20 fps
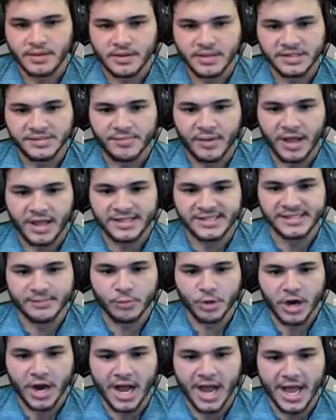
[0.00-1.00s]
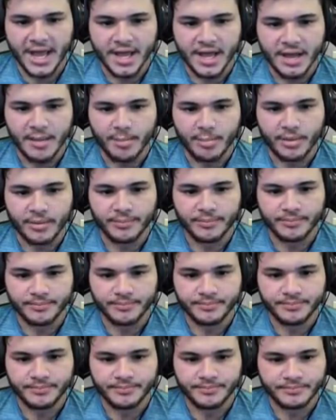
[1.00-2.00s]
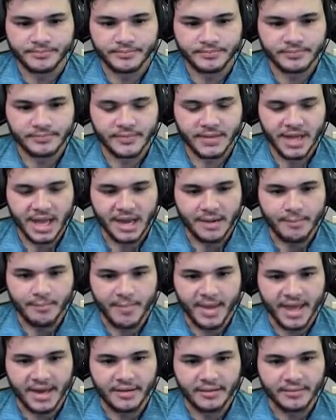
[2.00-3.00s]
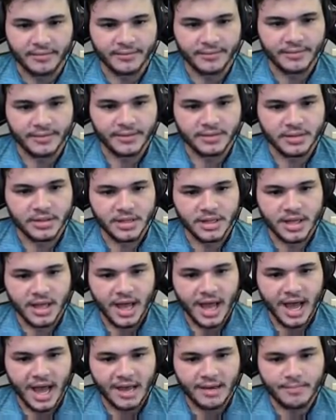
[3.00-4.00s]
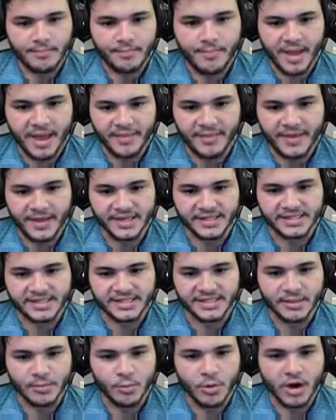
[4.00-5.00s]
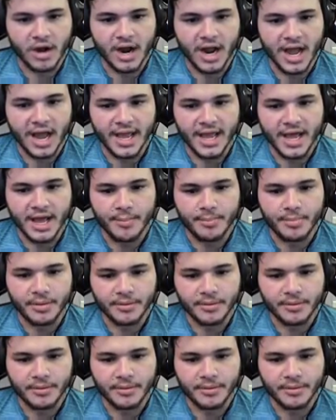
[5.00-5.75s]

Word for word: probably somewhere high up. I'd bet. I'd bet that it's somewhere high up.